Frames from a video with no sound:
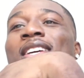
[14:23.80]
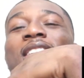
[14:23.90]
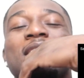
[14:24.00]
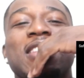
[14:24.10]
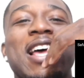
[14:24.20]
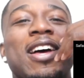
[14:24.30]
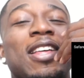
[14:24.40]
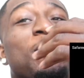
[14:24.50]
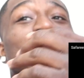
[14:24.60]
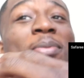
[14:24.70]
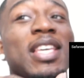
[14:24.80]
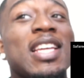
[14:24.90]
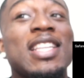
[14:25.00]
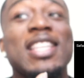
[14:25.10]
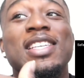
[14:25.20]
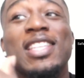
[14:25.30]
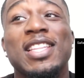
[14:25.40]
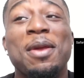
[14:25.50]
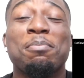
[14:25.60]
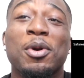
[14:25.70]
Because now what I'm getting is that
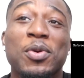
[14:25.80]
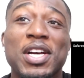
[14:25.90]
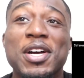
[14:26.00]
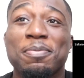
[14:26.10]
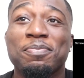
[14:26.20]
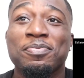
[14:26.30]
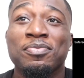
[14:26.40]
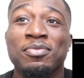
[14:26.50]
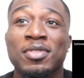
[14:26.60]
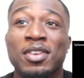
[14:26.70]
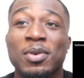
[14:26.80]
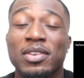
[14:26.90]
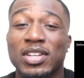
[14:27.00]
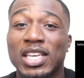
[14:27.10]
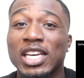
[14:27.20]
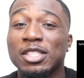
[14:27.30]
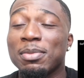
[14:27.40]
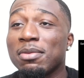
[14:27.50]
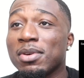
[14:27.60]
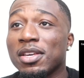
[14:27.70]
they broke up, whatever the case
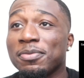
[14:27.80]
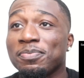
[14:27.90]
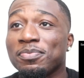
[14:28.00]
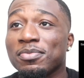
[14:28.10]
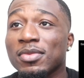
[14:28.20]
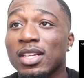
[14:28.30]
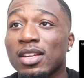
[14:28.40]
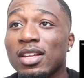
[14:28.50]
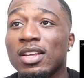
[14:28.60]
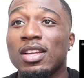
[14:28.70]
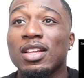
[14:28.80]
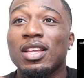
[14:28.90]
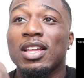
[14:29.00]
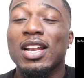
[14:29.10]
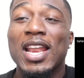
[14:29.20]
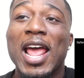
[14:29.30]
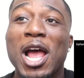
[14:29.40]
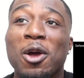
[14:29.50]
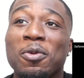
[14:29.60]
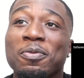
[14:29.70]
may be.
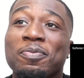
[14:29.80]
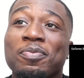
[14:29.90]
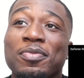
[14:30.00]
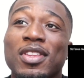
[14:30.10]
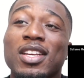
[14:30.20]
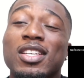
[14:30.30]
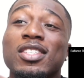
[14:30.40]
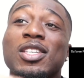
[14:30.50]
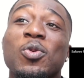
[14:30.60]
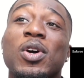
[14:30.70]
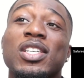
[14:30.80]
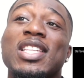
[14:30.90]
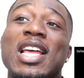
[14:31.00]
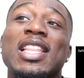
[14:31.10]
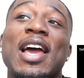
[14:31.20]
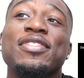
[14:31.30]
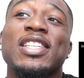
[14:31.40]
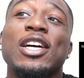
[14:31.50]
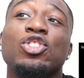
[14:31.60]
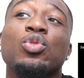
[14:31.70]
Now, she wants that
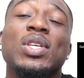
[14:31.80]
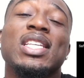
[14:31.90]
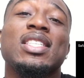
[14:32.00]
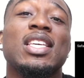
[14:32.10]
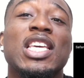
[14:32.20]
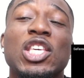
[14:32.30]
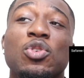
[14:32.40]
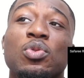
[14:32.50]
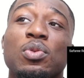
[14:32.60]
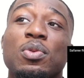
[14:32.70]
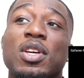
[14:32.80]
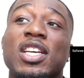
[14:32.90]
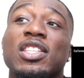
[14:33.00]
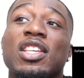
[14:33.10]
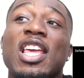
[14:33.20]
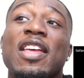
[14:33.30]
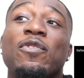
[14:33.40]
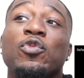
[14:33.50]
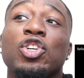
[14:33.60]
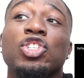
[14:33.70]
lifestyle to continue. Because if
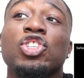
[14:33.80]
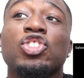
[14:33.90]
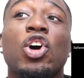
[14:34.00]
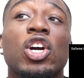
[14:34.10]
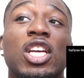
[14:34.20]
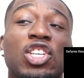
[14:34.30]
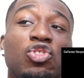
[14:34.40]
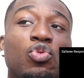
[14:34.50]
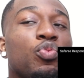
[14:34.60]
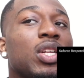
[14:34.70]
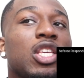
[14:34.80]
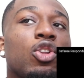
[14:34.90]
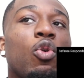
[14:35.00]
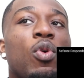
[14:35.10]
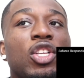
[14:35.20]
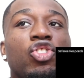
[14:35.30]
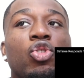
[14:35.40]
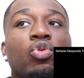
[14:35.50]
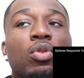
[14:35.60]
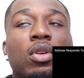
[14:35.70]
for her just talk, because you really you don't want
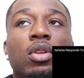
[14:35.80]
your